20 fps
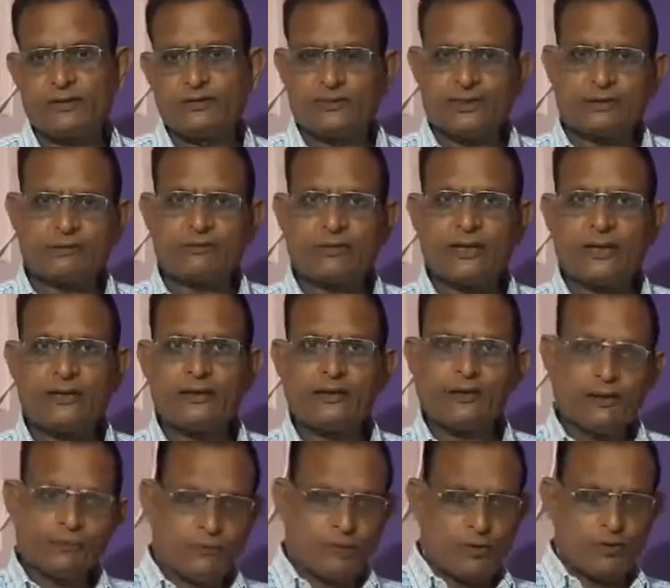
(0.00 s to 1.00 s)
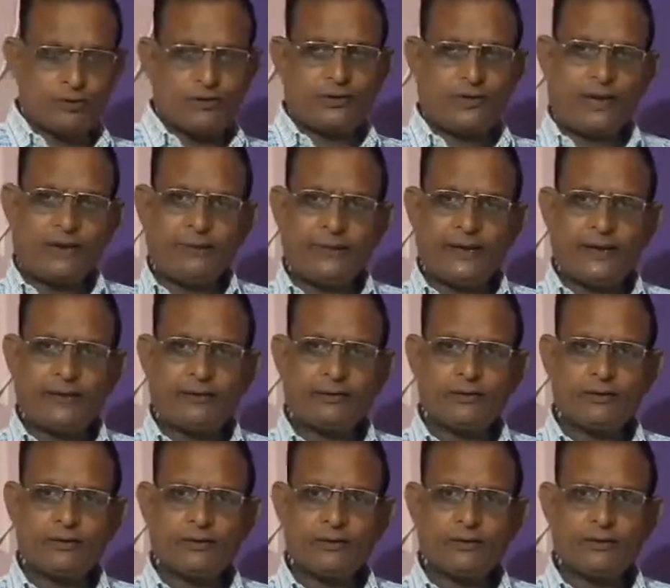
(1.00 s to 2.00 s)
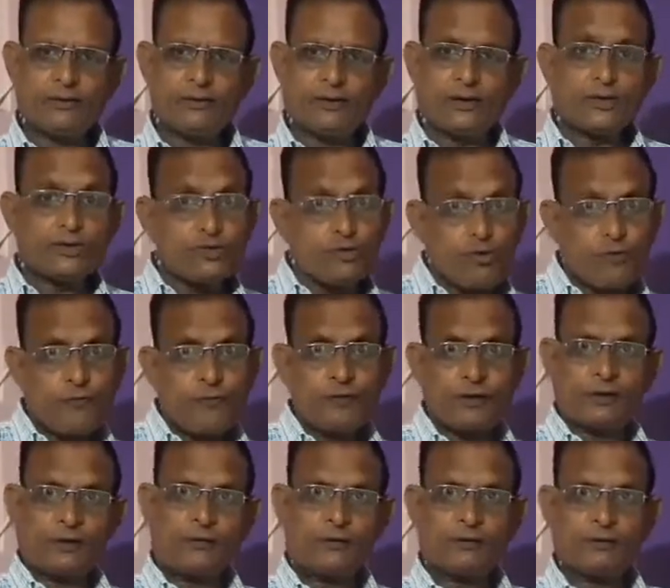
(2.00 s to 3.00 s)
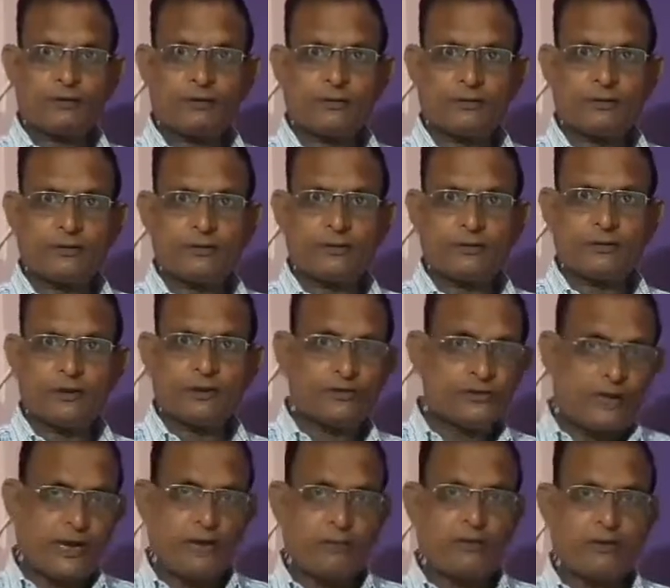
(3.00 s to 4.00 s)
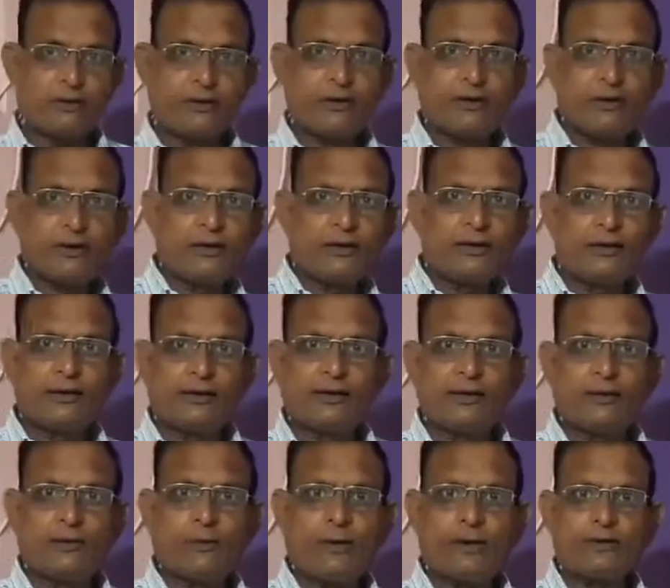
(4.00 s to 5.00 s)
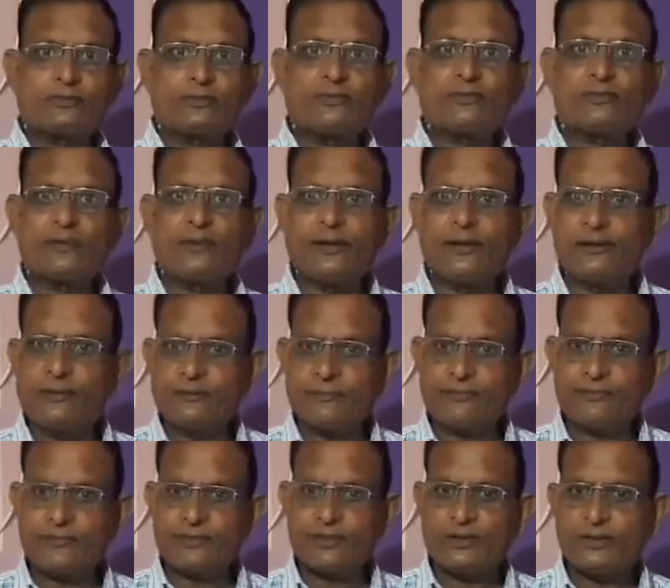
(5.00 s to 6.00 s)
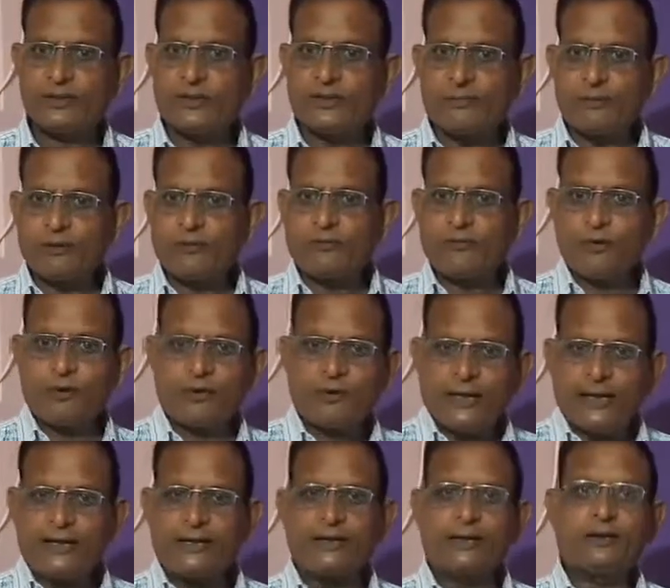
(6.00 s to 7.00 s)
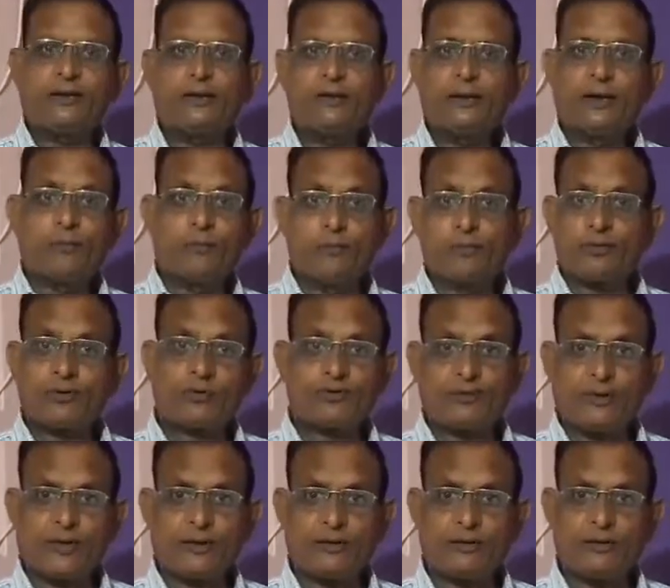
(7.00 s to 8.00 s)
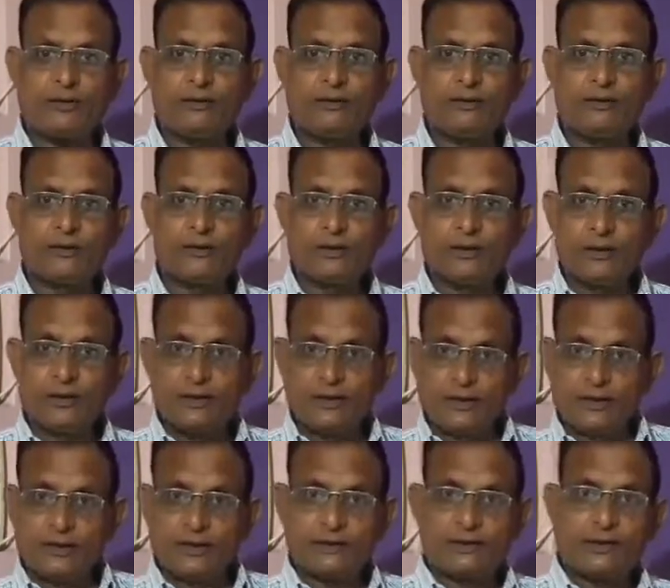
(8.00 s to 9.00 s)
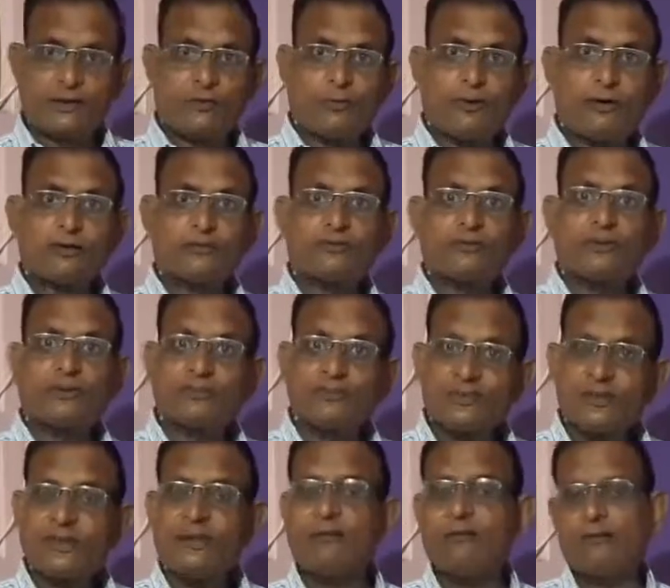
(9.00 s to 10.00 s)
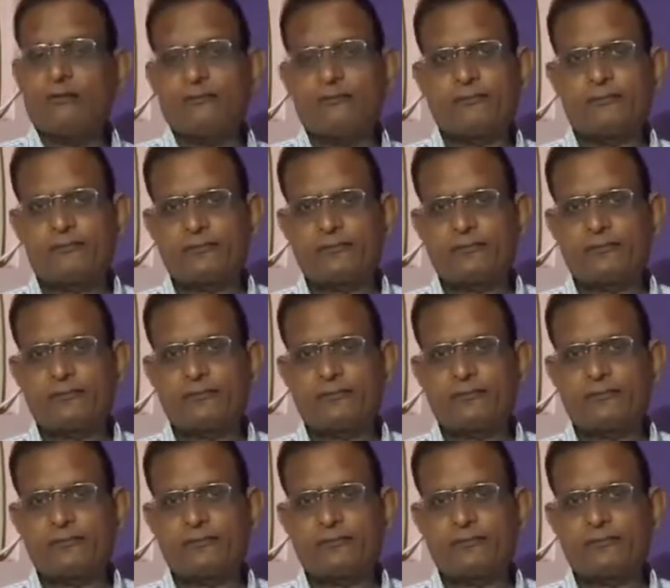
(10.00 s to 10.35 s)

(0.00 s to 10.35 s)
Just like for driving, a chauffeur, a driver requires a skill. Even for riding a motorcycle, it requires skill.